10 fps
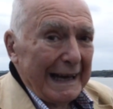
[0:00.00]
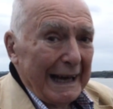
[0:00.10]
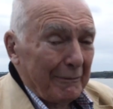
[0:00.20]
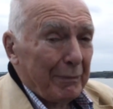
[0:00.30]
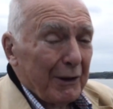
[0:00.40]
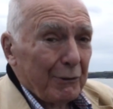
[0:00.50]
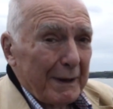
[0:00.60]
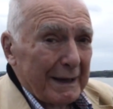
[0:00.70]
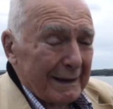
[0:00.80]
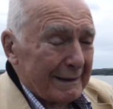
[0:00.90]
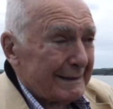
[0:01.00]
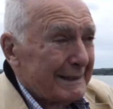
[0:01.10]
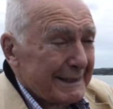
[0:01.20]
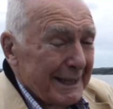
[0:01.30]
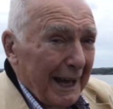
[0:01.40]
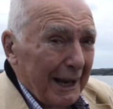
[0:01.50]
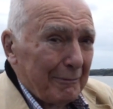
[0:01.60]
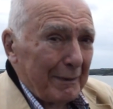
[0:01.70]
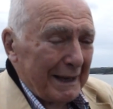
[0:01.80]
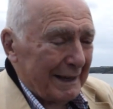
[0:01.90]
And by the way, tell
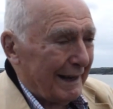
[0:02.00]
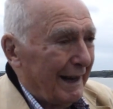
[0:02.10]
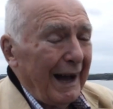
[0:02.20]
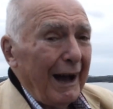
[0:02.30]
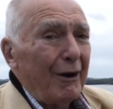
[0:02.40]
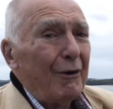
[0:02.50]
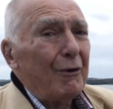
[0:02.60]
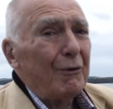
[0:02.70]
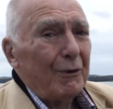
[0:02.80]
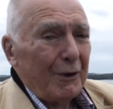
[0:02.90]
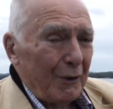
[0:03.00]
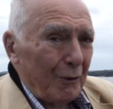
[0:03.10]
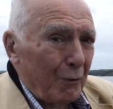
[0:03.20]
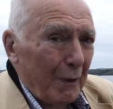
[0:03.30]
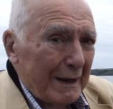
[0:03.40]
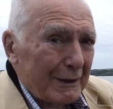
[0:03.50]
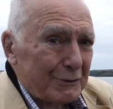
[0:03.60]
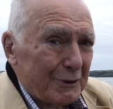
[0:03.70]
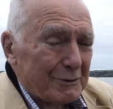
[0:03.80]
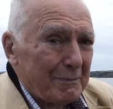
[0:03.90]
me how
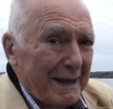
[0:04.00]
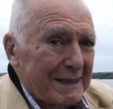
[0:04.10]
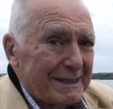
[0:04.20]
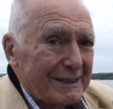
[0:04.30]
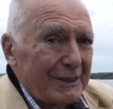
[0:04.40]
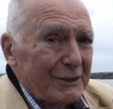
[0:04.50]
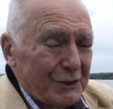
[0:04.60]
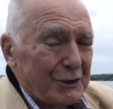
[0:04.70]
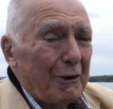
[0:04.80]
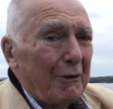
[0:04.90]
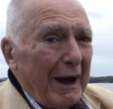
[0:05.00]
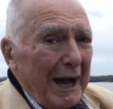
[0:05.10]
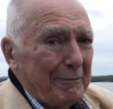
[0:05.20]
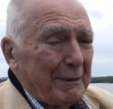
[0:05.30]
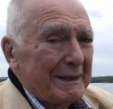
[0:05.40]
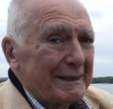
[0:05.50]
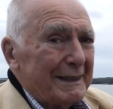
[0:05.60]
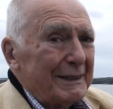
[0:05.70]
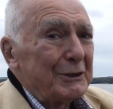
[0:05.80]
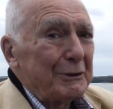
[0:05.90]
Wales was made so happy
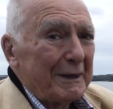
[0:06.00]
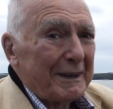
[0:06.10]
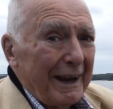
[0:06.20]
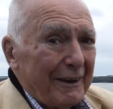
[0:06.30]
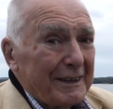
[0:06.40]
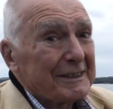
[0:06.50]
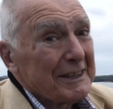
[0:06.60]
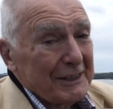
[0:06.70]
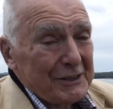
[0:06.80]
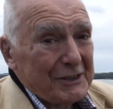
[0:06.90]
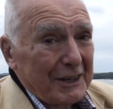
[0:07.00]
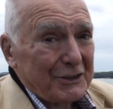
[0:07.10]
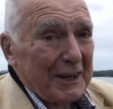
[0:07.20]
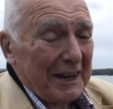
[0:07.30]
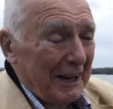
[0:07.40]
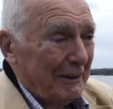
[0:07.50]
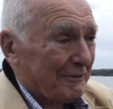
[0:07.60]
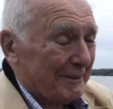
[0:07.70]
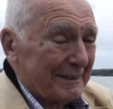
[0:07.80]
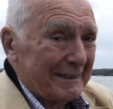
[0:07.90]
to inherit such a
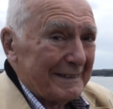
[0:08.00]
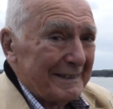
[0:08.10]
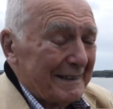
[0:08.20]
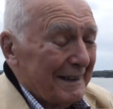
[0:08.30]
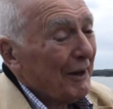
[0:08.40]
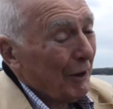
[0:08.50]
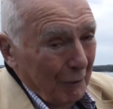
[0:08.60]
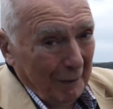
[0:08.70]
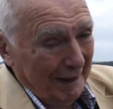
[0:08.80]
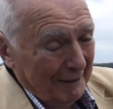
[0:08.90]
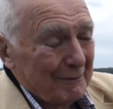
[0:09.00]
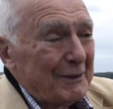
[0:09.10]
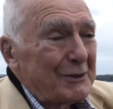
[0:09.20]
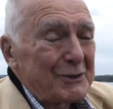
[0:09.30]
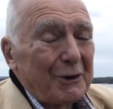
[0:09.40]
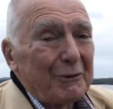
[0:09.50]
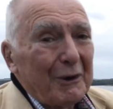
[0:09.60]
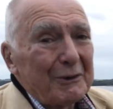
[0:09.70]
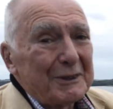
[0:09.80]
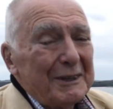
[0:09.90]
haven. Well, so
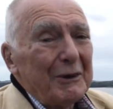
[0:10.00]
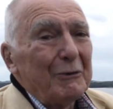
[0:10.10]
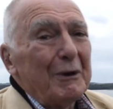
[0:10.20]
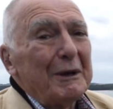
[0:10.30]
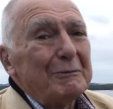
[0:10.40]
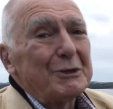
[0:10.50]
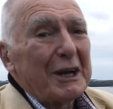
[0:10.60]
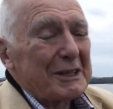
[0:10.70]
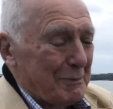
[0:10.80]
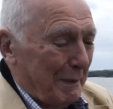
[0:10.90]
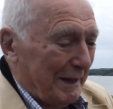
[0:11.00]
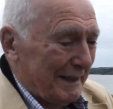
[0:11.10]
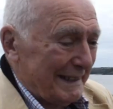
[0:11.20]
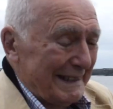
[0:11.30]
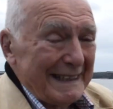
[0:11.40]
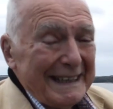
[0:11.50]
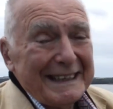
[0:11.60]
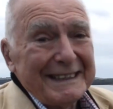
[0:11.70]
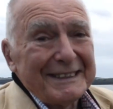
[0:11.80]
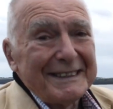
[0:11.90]
wrote William Shakespeare
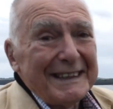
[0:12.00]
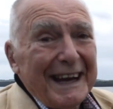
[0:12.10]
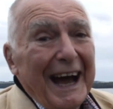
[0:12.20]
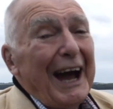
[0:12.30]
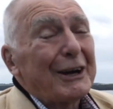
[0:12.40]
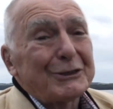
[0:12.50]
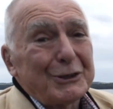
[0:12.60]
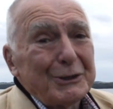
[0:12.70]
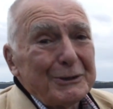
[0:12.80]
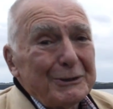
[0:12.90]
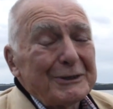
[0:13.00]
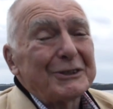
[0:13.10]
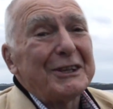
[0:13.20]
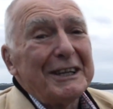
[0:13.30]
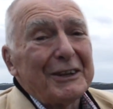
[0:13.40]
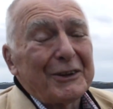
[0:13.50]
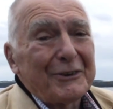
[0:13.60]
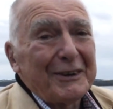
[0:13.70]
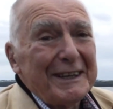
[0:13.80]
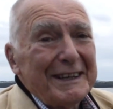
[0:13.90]
in Act 2, Scene
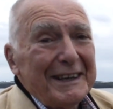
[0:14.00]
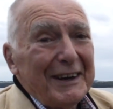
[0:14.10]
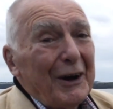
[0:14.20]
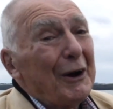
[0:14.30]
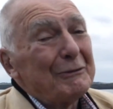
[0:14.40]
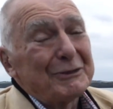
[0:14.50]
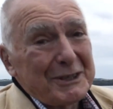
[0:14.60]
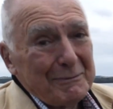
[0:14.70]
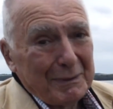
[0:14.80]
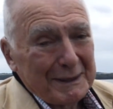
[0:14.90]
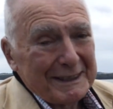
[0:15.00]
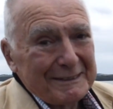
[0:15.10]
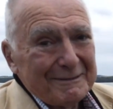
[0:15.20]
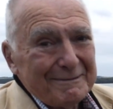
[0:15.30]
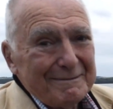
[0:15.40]
3 of Cymbeline.